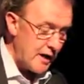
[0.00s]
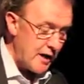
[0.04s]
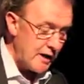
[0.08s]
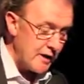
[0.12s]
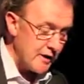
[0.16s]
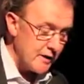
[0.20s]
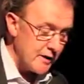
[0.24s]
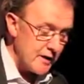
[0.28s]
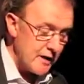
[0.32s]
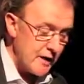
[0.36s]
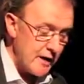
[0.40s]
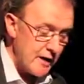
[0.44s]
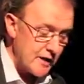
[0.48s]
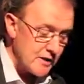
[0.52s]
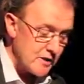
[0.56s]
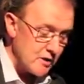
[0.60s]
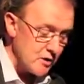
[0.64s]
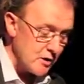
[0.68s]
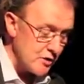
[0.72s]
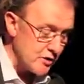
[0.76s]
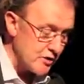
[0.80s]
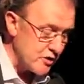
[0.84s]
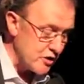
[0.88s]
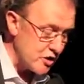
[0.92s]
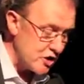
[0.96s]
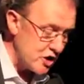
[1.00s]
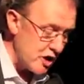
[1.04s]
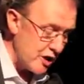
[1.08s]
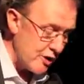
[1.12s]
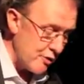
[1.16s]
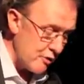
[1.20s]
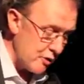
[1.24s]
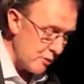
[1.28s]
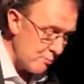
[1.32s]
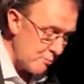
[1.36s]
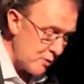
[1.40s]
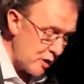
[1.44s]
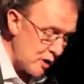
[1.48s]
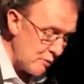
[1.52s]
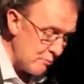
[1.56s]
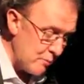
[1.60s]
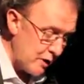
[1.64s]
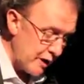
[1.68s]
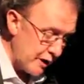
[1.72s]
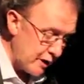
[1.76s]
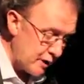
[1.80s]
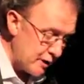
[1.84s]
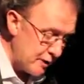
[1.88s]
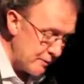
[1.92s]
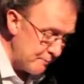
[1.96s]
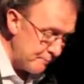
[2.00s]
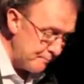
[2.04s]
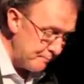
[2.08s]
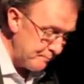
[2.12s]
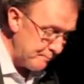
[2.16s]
and as does the general public.